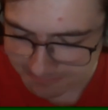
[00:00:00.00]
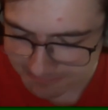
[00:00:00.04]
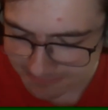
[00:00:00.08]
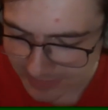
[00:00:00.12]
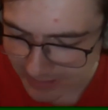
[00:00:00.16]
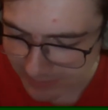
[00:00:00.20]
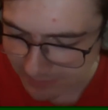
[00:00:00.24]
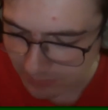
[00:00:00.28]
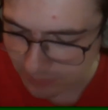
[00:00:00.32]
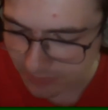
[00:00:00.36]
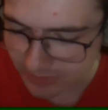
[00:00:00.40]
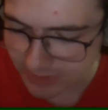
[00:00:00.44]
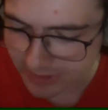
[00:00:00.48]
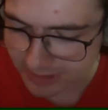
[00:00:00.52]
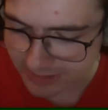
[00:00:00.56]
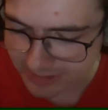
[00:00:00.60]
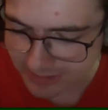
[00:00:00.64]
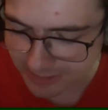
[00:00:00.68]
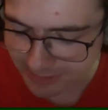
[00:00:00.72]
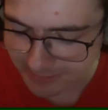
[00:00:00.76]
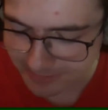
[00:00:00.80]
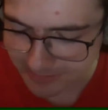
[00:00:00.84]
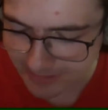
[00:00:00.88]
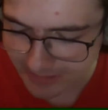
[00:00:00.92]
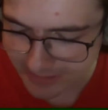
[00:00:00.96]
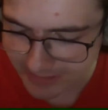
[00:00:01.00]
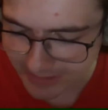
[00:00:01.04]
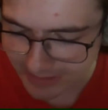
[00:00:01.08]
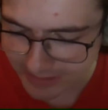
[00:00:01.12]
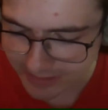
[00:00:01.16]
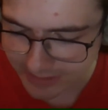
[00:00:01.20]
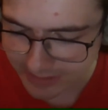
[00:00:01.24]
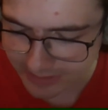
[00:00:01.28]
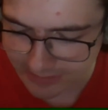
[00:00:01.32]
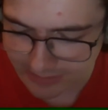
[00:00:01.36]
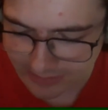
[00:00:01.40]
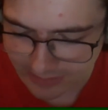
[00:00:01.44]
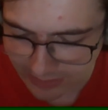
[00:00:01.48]
even with its
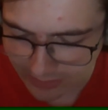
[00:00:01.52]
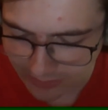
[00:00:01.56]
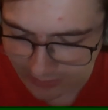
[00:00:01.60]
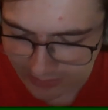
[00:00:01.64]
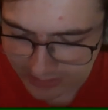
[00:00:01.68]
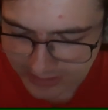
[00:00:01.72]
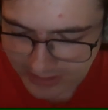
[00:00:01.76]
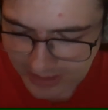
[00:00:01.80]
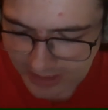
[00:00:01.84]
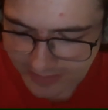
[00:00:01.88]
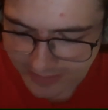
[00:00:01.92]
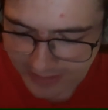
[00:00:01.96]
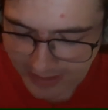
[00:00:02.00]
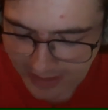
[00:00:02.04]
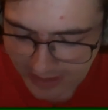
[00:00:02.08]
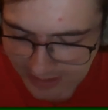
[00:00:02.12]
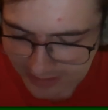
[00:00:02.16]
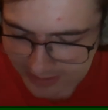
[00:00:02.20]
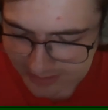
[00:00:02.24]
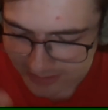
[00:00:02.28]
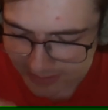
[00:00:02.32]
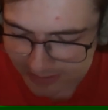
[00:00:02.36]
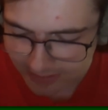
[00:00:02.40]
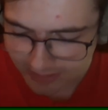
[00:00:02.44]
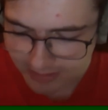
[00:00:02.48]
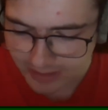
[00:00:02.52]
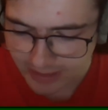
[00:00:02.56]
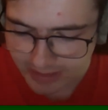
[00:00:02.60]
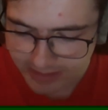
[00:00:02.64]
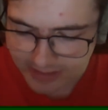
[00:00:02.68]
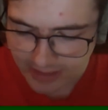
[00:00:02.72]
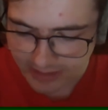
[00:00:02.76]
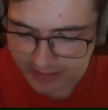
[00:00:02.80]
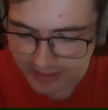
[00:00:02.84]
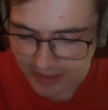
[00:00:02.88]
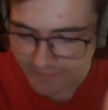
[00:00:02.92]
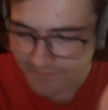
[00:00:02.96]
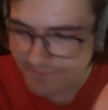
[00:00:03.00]
limitations, it's got
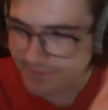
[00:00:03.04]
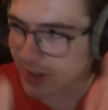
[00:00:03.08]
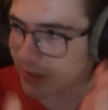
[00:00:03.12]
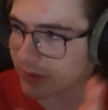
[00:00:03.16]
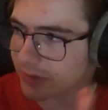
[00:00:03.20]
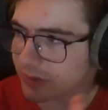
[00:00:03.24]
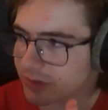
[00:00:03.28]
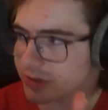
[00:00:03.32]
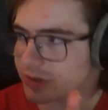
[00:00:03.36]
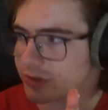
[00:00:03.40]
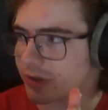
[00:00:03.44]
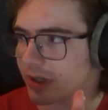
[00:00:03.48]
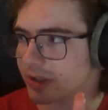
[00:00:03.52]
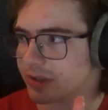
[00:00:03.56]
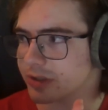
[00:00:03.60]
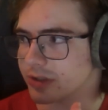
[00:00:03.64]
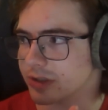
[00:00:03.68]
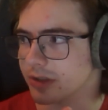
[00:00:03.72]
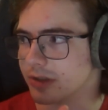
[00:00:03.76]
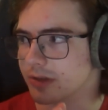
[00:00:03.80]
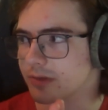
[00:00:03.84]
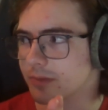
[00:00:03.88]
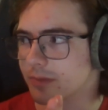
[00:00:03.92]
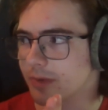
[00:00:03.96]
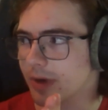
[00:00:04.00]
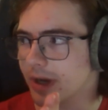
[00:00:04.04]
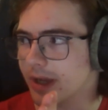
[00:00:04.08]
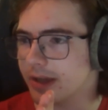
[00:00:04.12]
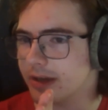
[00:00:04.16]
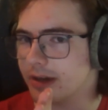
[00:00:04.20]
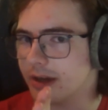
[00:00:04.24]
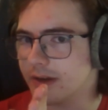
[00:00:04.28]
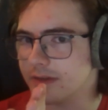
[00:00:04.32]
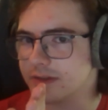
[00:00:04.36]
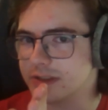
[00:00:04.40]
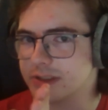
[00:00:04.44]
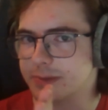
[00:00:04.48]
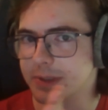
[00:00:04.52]
that funnel structure, right,
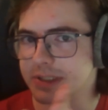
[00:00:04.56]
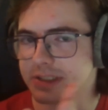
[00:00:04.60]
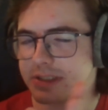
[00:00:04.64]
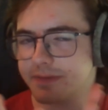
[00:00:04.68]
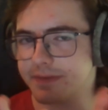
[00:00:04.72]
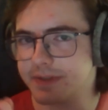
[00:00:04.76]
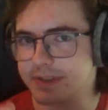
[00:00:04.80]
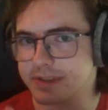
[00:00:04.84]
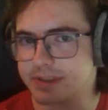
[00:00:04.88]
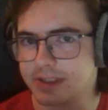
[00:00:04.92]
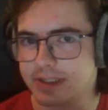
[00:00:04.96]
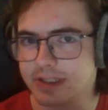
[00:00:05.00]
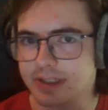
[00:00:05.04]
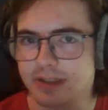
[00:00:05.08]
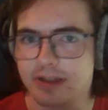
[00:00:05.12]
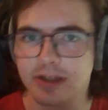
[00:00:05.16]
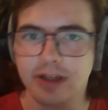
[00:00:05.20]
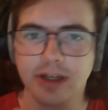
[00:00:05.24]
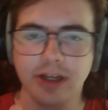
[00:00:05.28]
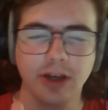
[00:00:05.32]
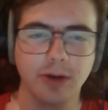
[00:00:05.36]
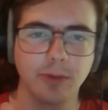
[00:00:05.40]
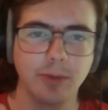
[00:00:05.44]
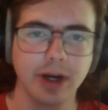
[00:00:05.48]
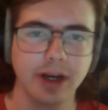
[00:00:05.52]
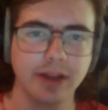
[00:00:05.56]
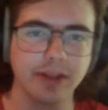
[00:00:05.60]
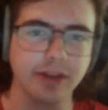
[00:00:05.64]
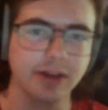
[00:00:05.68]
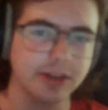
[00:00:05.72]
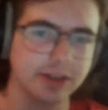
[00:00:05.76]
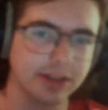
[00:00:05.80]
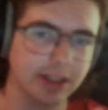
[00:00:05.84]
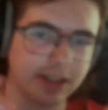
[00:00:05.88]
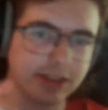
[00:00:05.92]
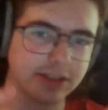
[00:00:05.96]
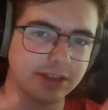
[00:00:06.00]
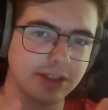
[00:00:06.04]
of specificity where
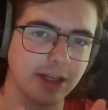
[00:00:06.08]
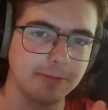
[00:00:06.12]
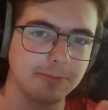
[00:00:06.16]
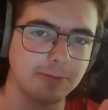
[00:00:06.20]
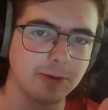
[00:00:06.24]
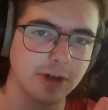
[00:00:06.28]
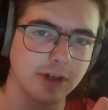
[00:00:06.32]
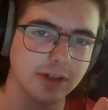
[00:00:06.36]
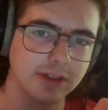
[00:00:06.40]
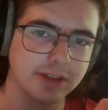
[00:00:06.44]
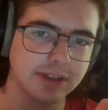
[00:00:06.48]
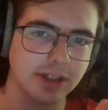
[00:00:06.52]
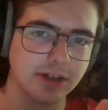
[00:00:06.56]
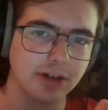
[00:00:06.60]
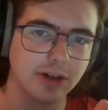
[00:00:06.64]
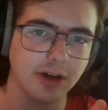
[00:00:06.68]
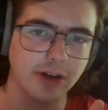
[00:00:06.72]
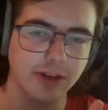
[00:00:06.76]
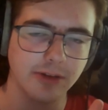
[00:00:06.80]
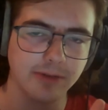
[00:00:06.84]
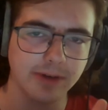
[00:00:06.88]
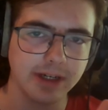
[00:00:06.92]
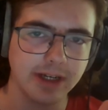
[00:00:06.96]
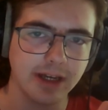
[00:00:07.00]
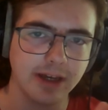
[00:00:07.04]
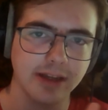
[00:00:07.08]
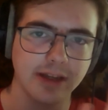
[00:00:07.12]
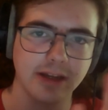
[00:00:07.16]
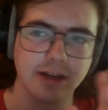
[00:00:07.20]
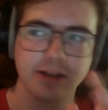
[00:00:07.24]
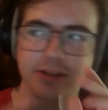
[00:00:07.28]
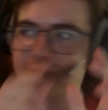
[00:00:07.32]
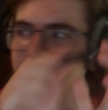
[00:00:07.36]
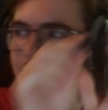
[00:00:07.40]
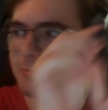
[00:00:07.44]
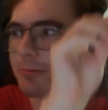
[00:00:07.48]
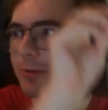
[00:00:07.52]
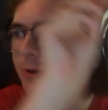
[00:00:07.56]
there's like some words that are all the way down here,
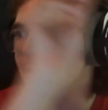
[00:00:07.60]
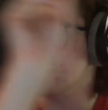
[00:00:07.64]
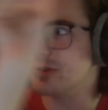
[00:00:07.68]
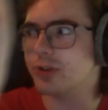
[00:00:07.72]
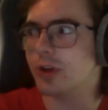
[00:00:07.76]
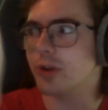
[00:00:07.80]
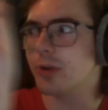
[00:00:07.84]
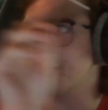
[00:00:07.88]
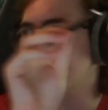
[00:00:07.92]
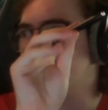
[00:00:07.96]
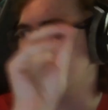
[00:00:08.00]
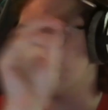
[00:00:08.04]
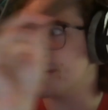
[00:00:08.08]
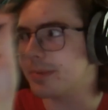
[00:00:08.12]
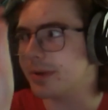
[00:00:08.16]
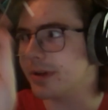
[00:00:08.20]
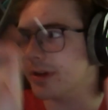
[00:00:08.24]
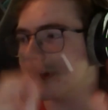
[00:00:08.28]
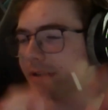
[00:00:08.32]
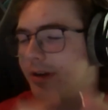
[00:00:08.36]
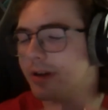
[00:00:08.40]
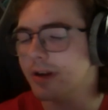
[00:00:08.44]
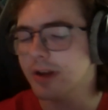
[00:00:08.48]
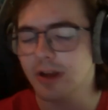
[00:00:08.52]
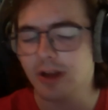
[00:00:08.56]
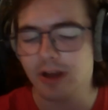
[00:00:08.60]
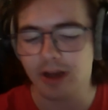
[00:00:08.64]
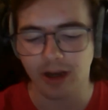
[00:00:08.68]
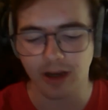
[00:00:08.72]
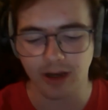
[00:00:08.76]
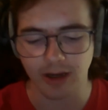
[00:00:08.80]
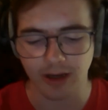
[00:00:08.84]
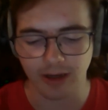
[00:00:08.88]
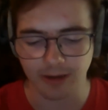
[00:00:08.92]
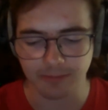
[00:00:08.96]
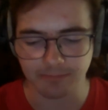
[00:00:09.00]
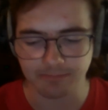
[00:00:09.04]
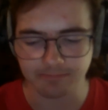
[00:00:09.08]
some words all the way up here.
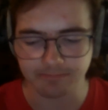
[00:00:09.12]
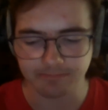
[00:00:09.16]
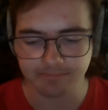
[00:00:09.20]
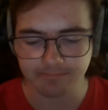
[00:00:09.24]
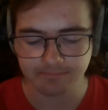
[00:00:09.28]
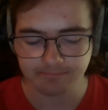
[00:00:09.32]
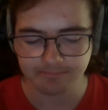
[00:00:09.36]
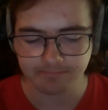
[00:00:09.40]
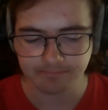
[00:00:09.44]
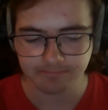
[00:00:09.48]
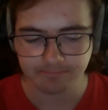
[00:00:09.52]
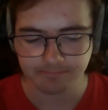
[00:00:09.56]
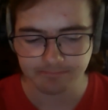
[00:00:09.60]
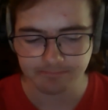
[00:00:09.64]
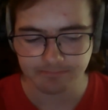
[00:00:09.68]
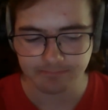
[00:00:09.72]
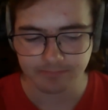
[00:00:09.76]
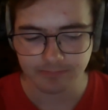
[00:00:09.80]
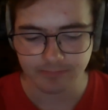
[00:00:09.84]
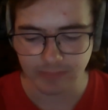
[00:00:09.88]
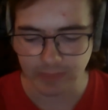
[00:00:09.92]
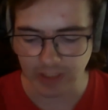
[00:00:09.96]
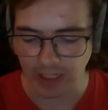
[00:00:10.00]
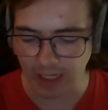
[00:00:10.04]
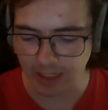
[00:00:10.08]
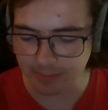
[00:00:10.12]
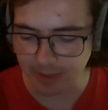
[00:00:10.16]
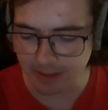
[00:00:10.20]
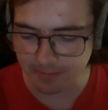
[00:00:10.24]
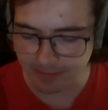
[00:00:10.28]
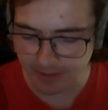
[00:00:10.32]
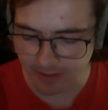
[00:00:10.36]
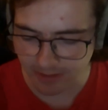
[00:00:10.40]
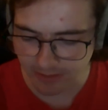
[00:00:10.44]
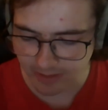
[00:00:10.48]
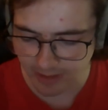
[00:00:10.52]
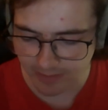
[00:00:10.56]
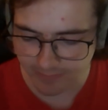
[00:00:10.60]
I might
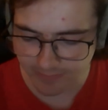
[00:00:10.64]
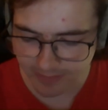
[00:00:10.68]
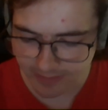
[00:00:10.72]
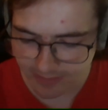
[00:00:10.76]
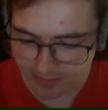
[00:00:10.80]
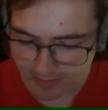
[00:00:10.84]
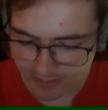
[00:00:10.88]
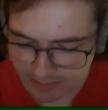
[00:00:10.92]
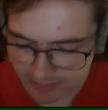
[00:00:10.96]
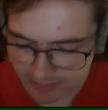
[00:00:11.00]
put a graphic